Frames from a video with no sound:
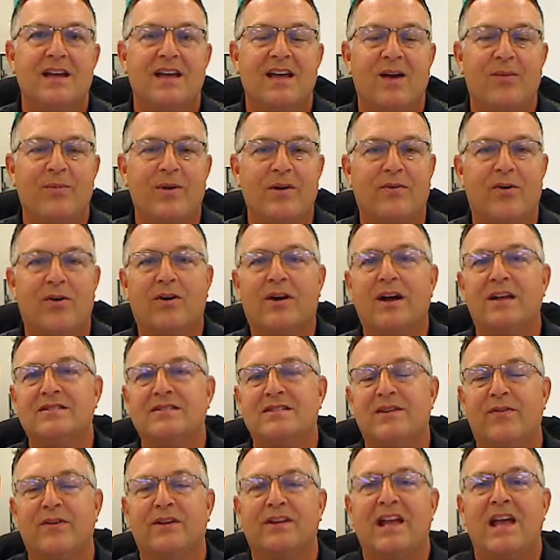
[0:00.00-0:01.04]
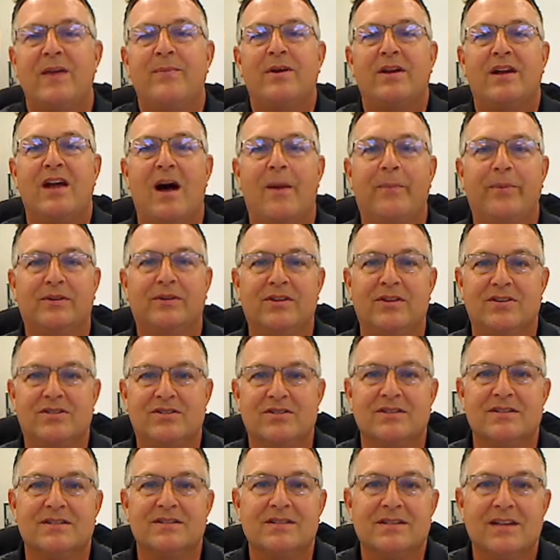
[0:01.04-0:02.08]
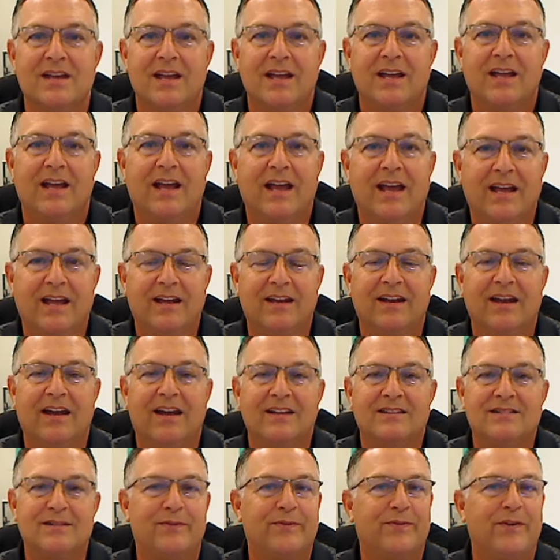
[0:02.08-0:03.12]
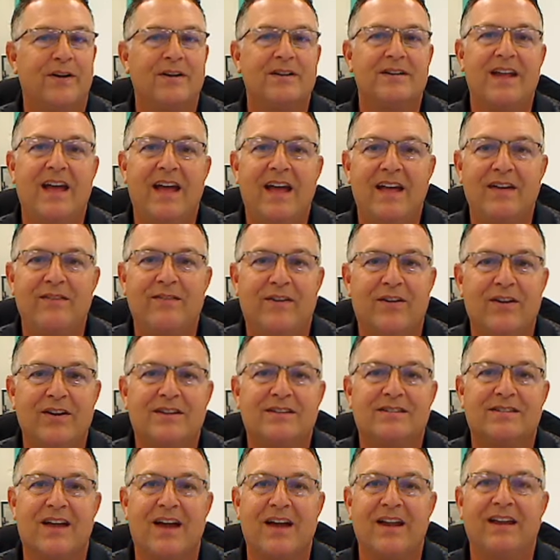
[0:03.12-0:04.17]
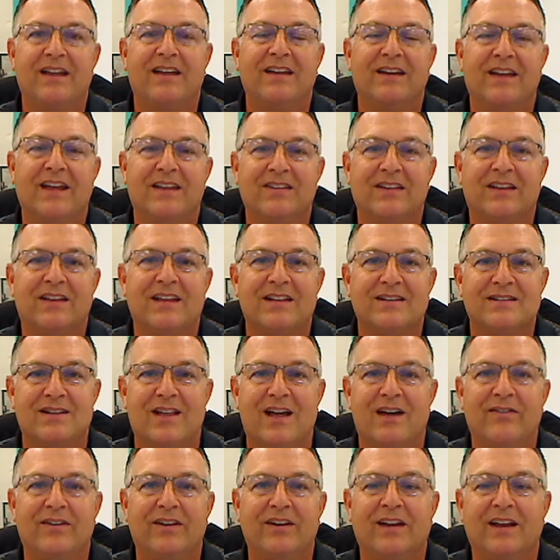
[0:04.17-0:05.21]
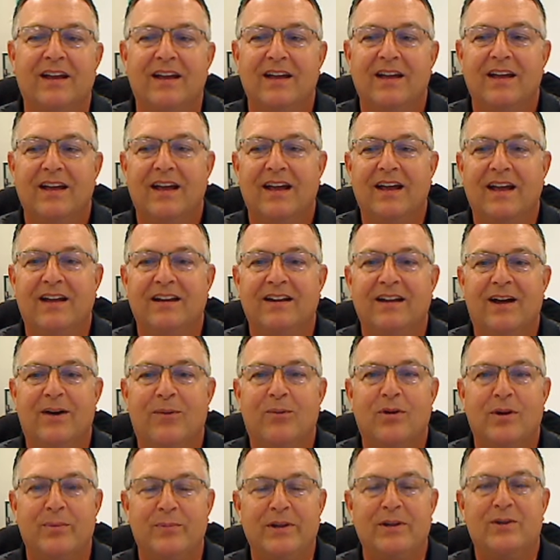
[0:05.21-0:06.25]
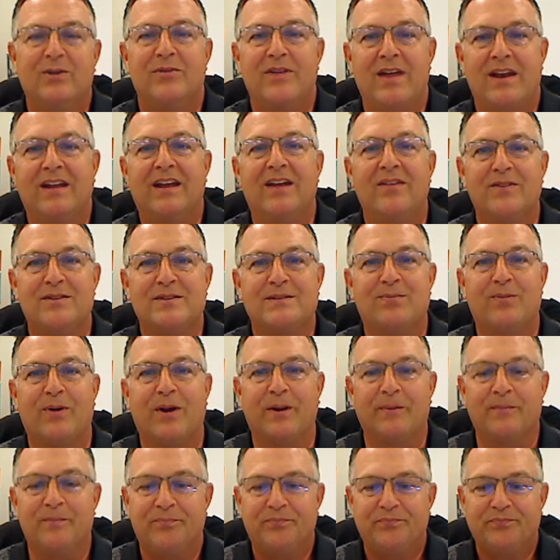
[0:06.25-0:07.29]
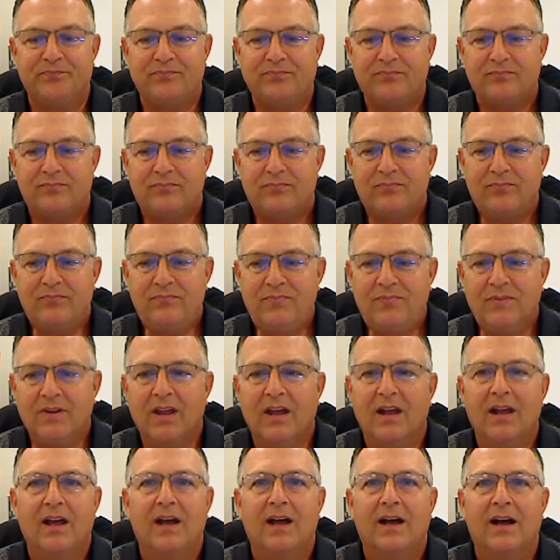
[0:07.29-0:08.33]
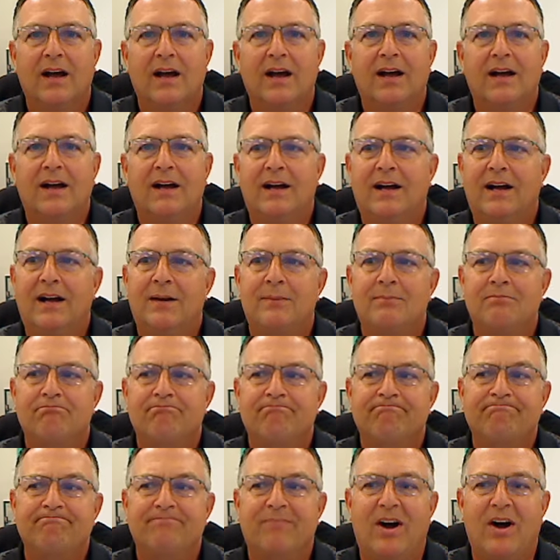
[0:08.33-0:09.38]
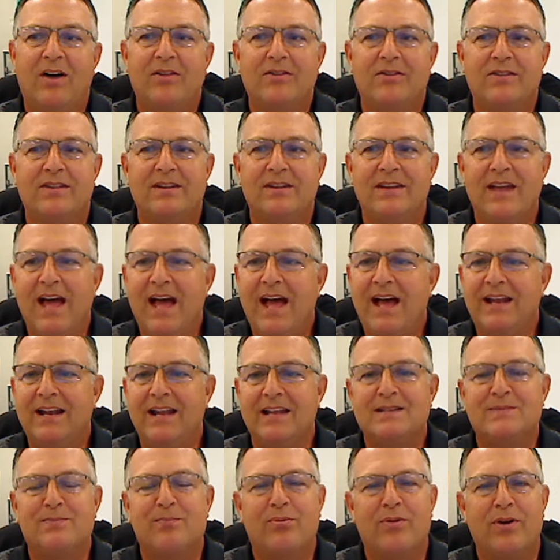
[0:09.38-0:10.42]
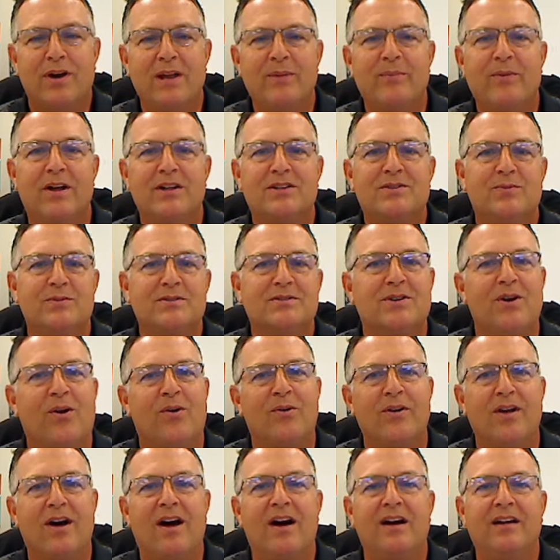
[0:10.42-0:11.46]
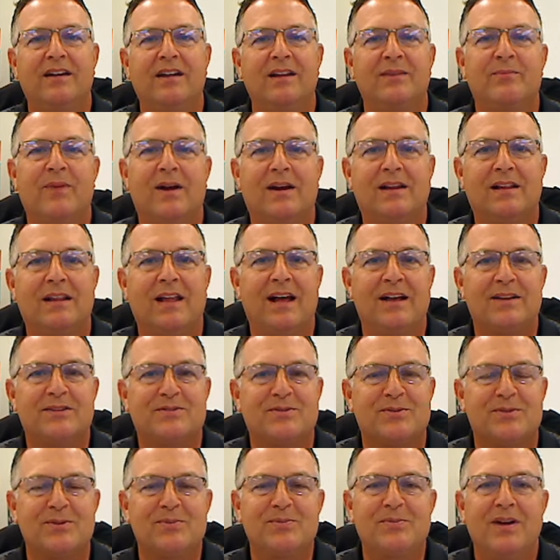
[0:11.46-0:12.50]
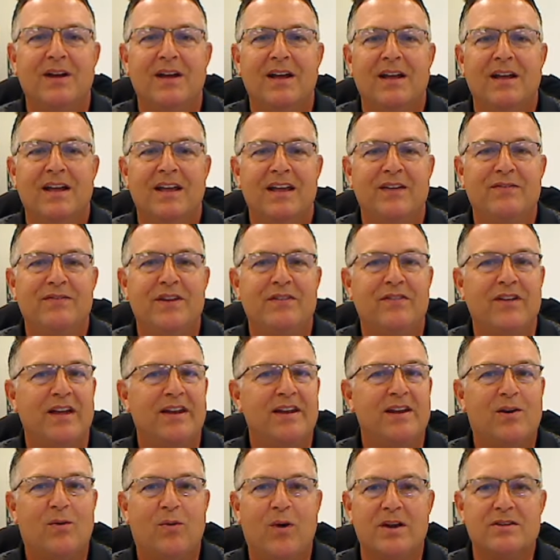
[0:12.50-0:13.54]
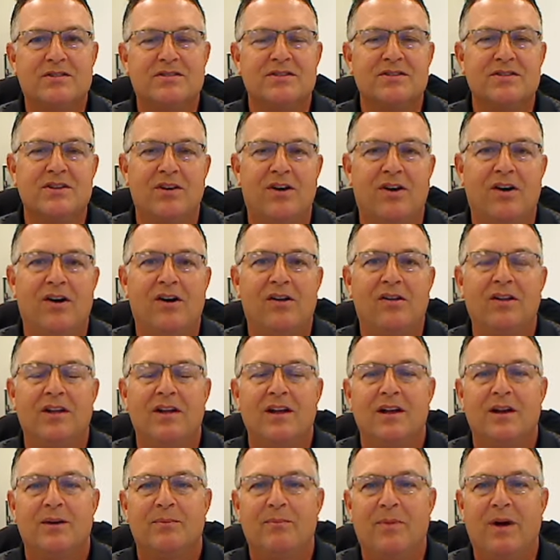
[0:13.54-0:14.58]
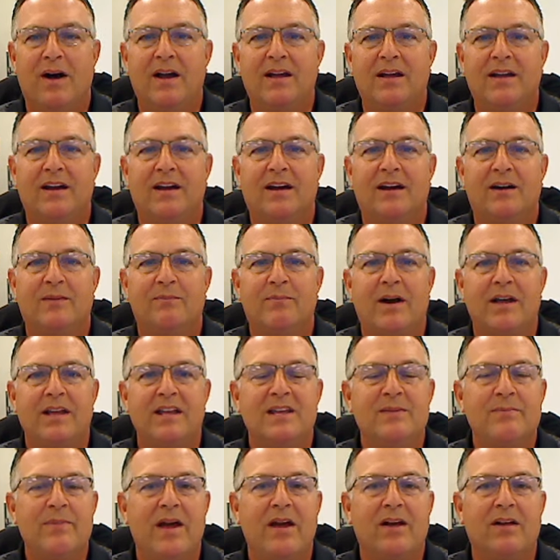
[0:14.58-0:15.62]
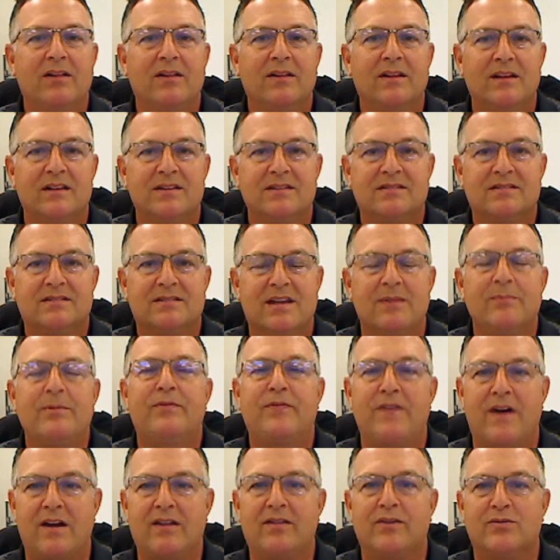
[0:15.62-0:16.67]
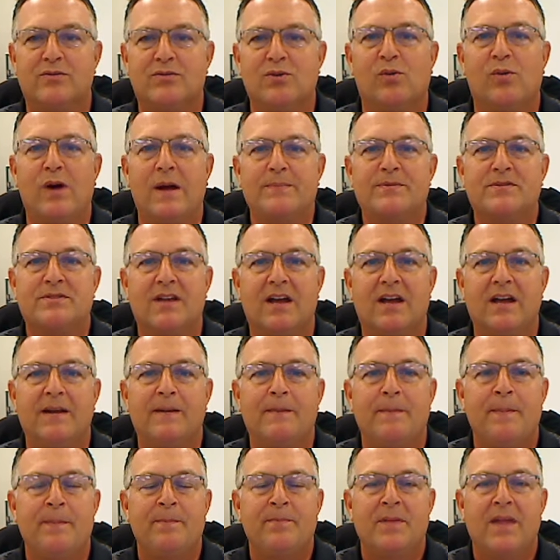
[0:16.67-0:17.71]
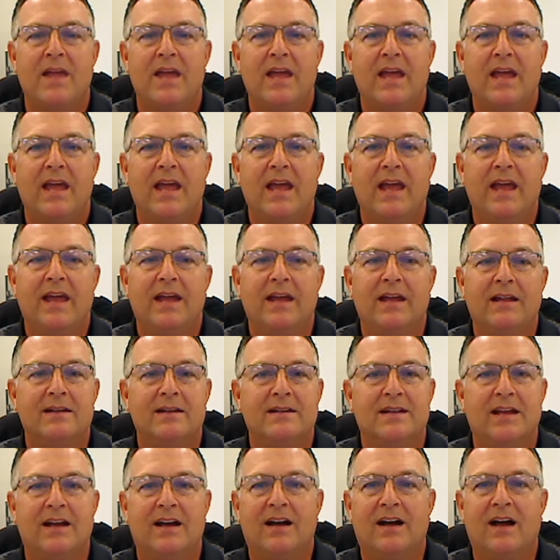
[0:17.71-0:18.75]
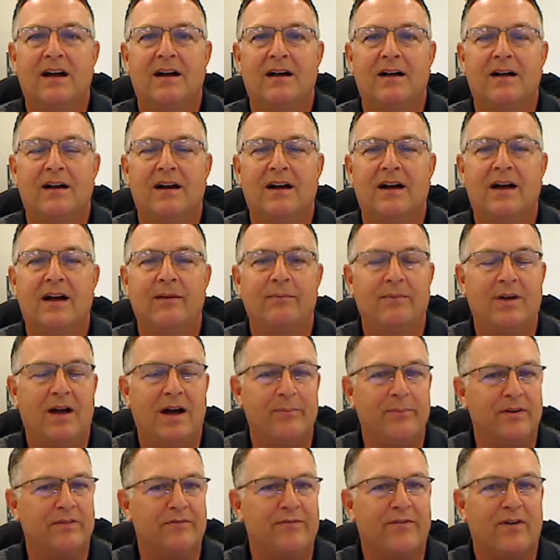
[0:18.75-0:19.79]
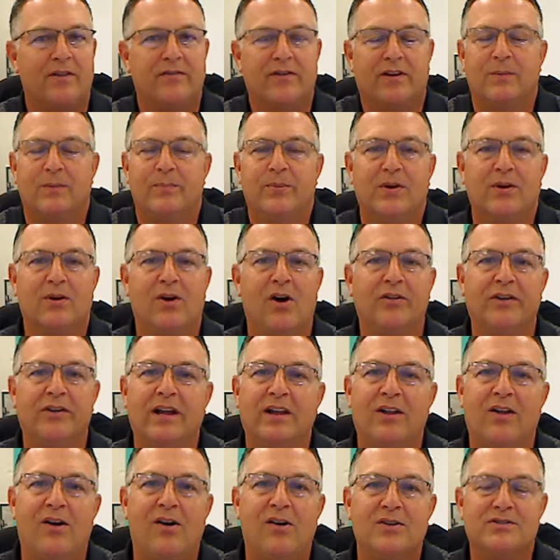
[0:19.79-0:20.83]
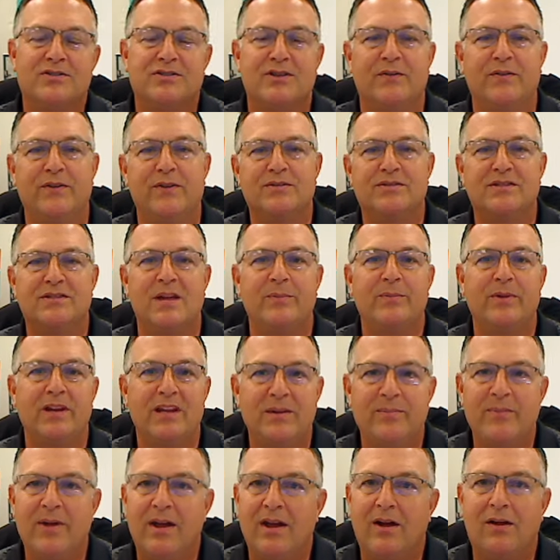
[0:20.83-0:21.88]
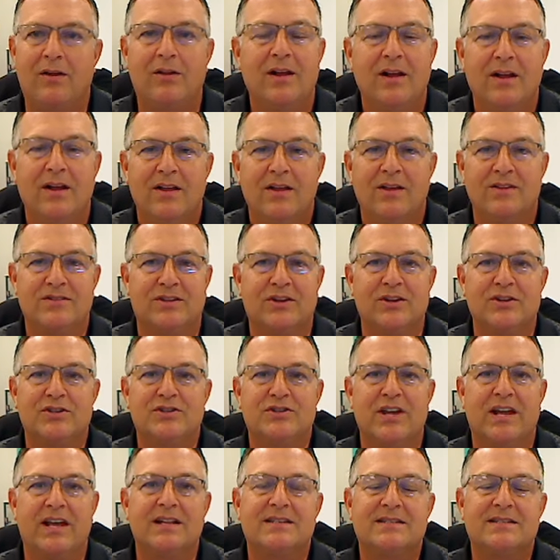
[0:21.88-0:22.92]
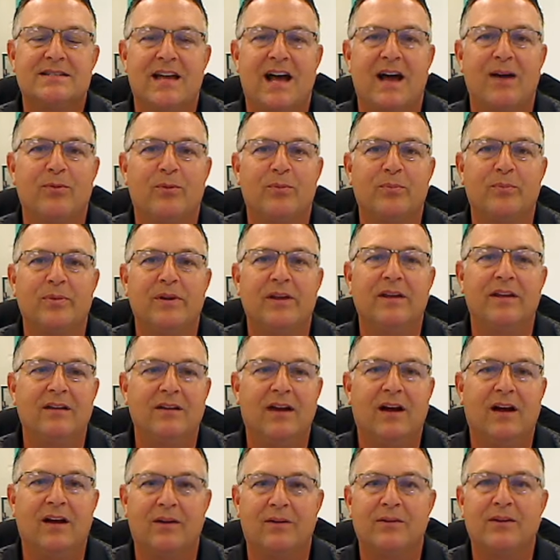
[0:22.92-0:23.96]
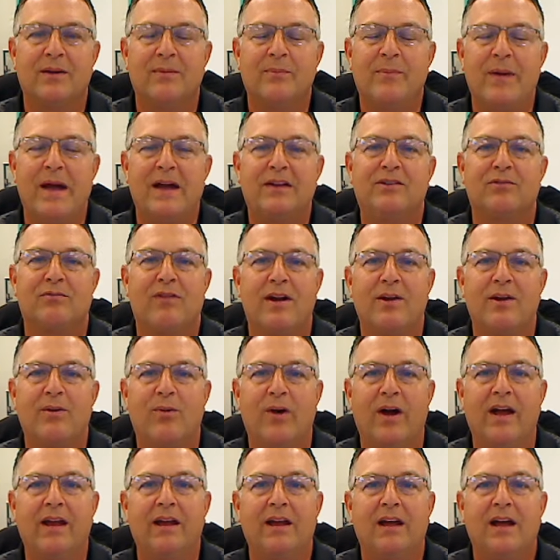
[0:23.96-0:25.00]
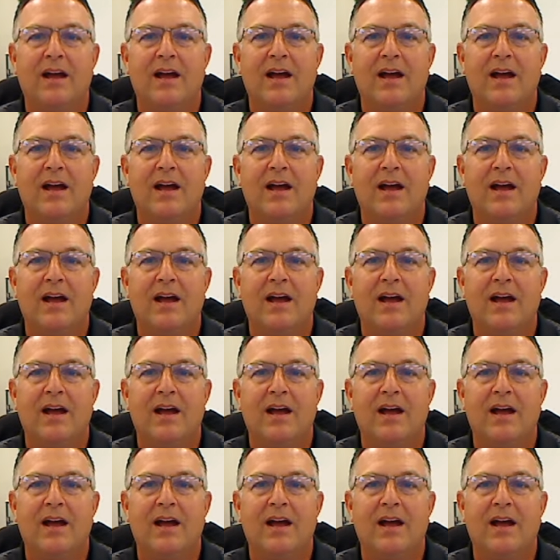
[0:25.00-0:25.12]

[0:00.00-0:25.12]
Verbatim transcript: and we have all kinds of different gaming competitions. And uh, it's a fun day, very exciting, and, and the kids love it. And uh, we're going to be doing that again this spring. Um, other than that, that's pretty much what's going on in my classroom. If you have any questions at all, my, uh, my email is can be found on the school website and uh, I'm, I'm, in front of a computer all day long. So if you send me an email, there's a good chance I will be uh, get back to you right away.